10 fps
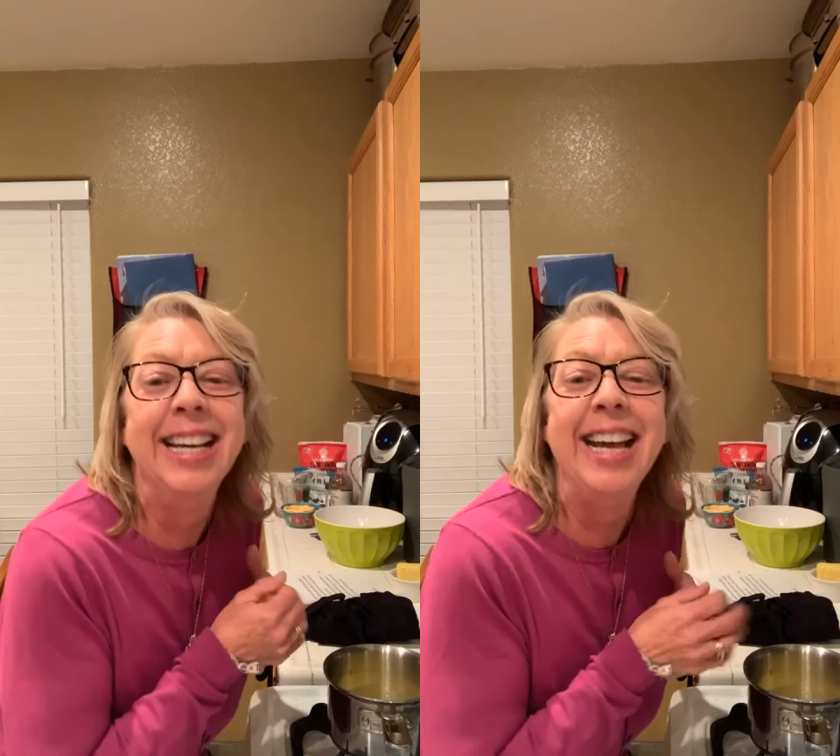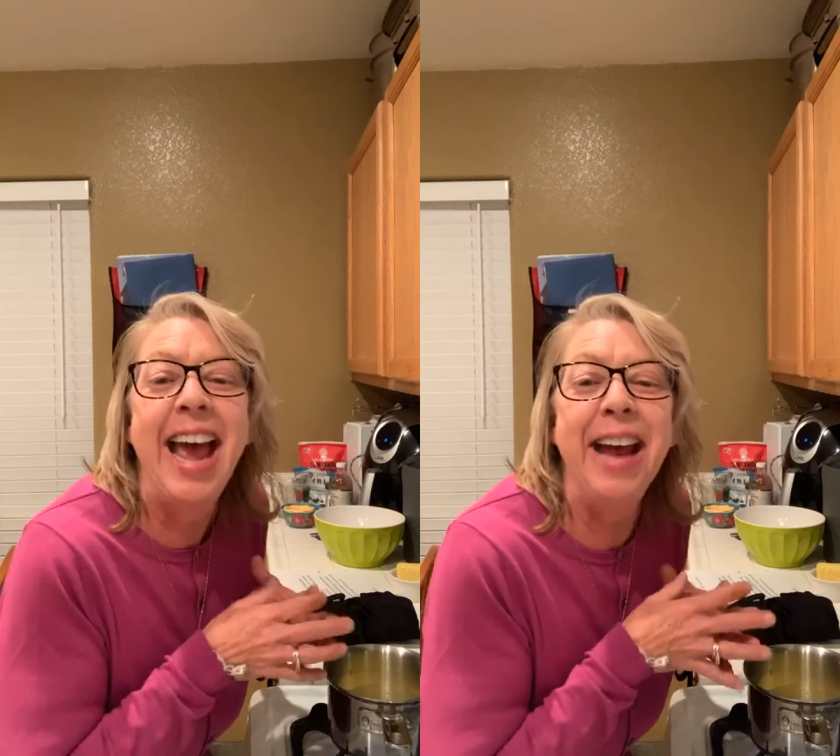
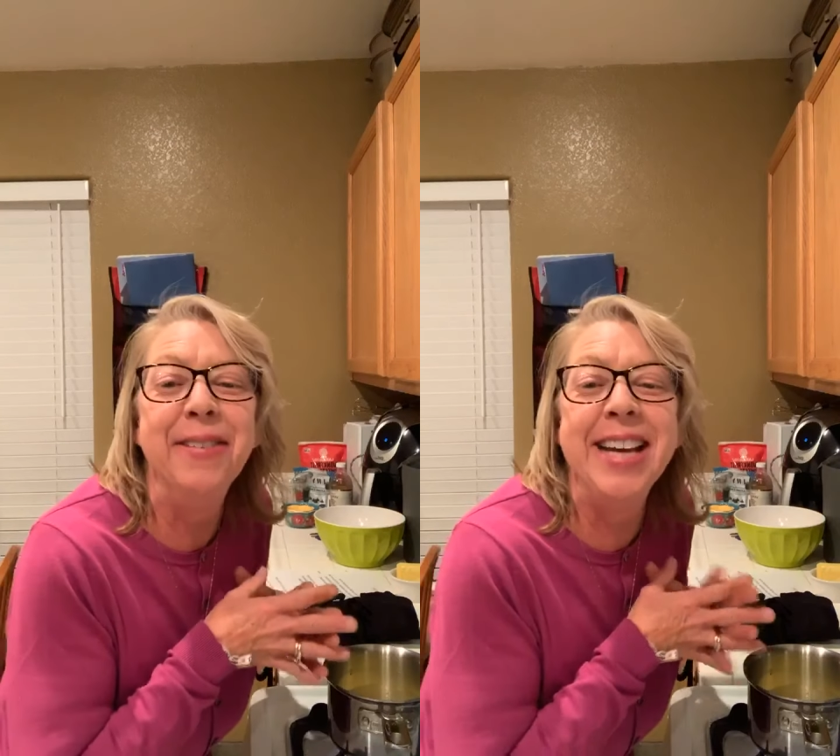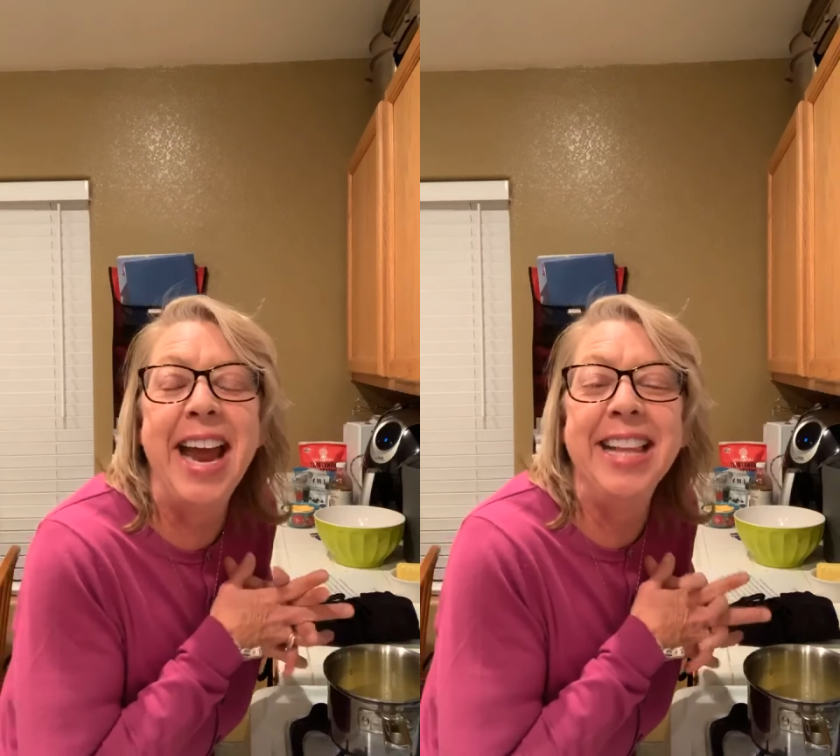Hey
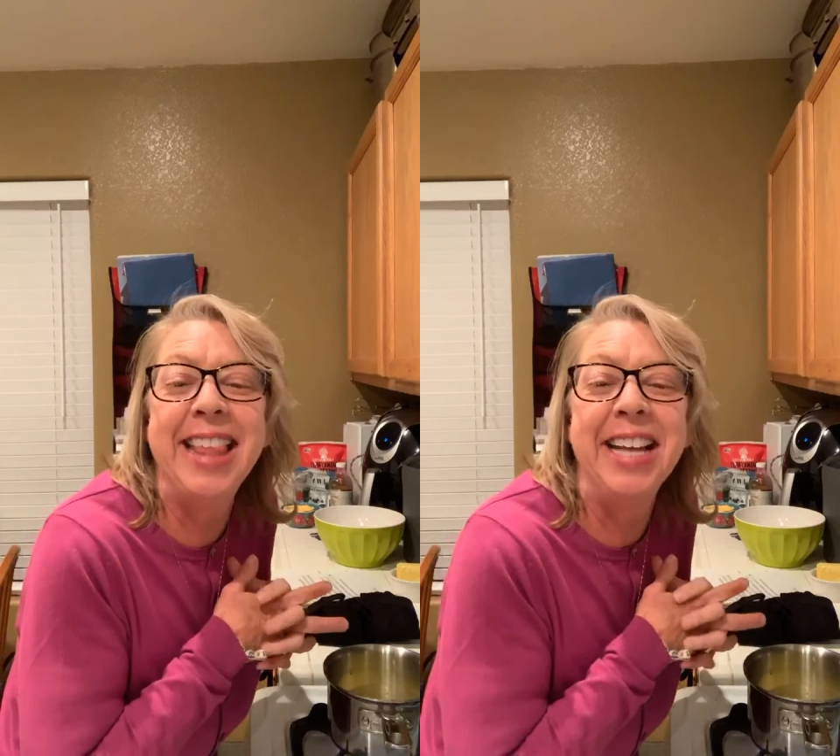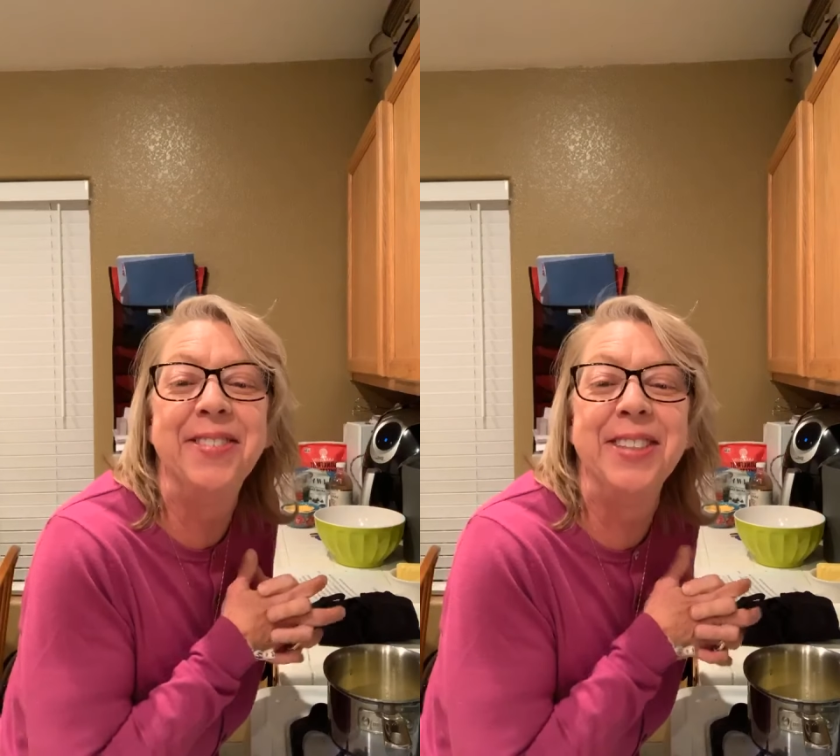Renee,
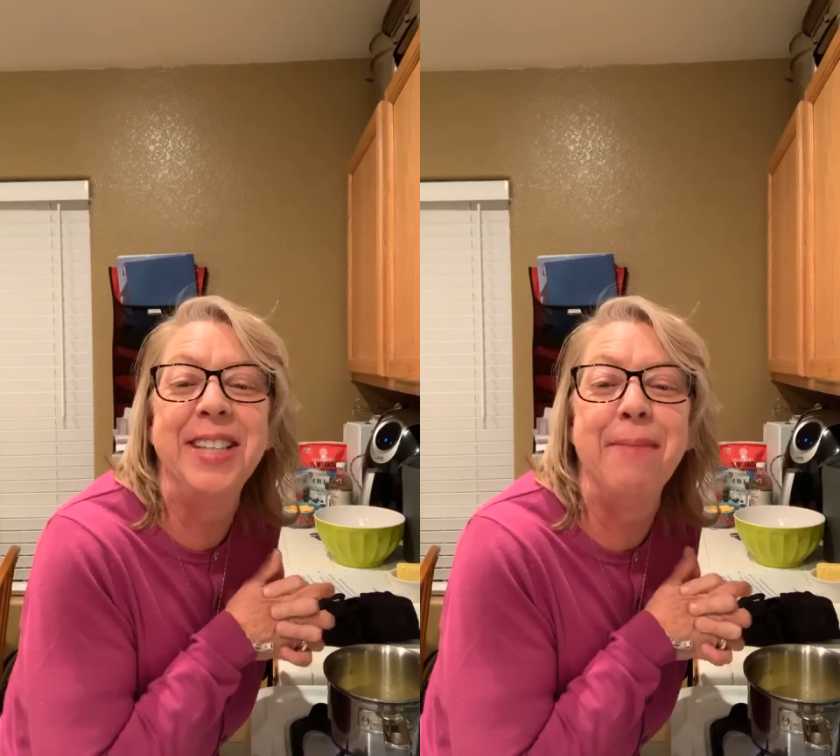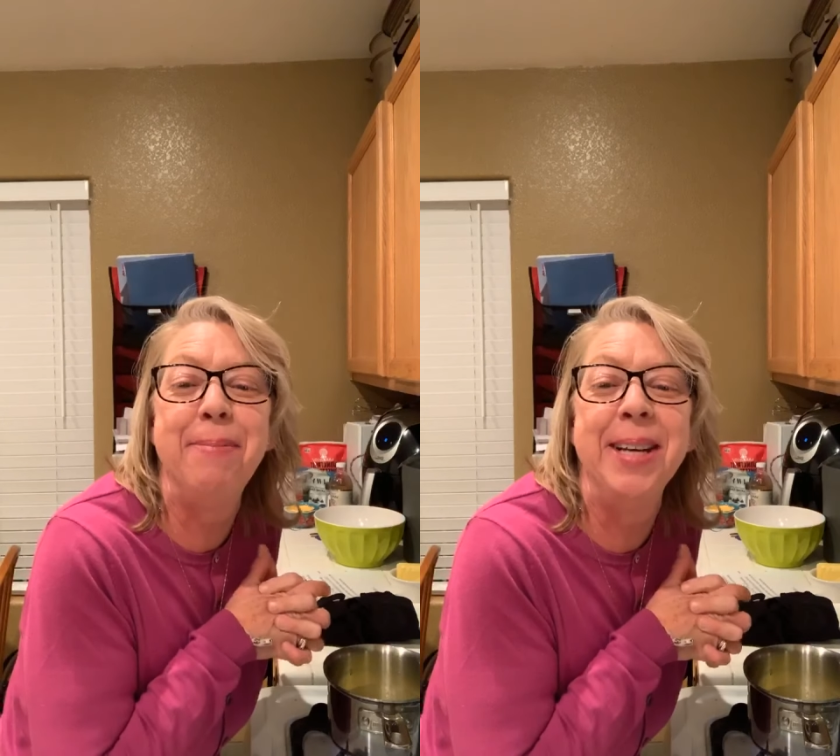thanks for
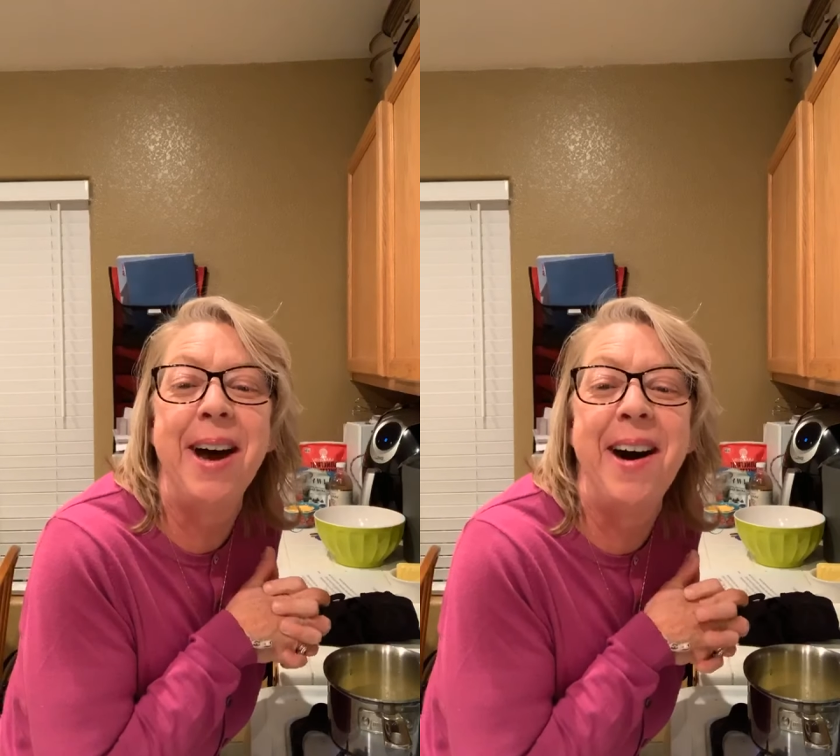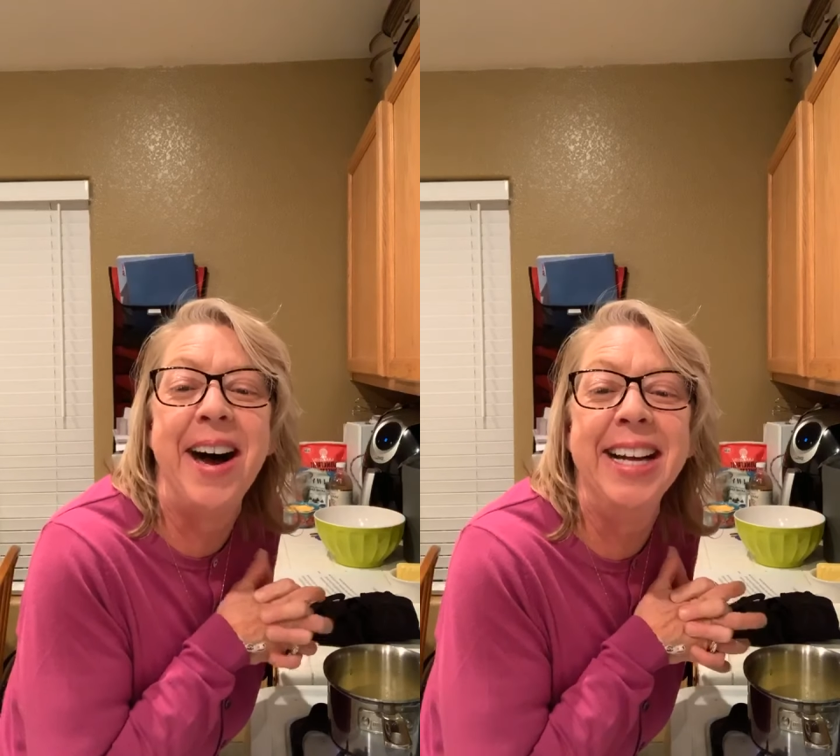jumping
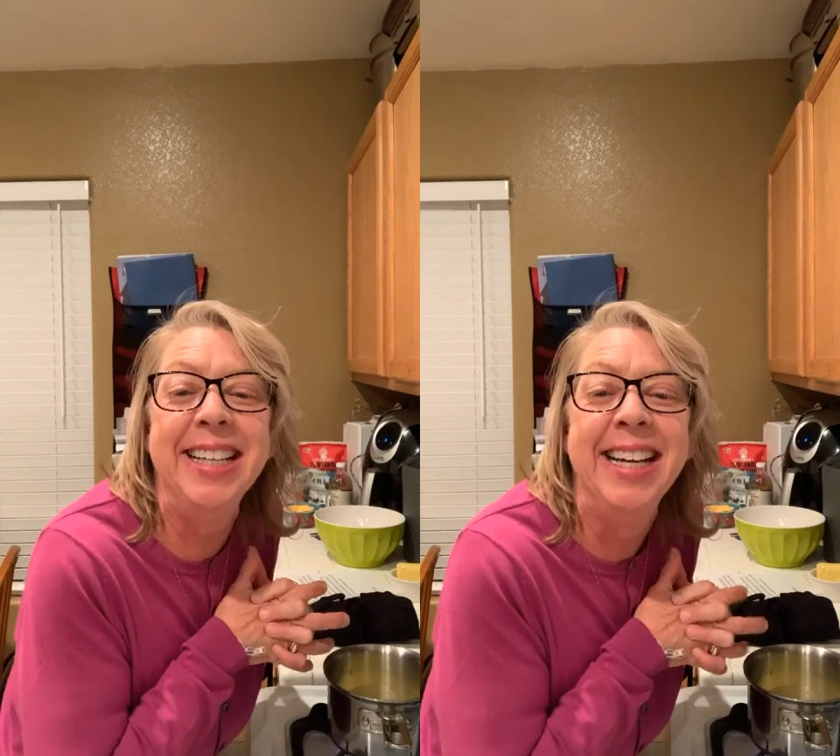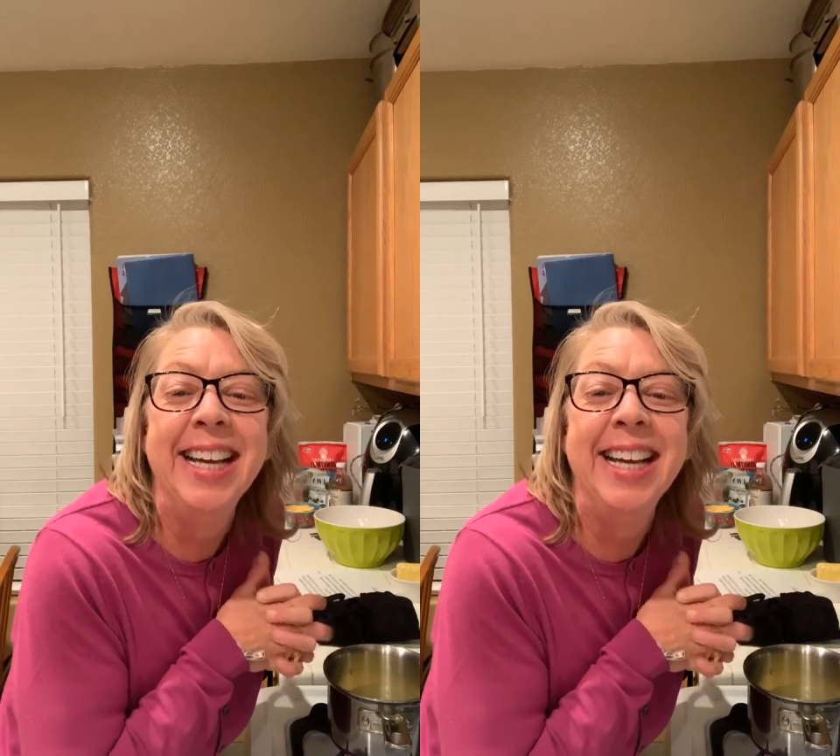on.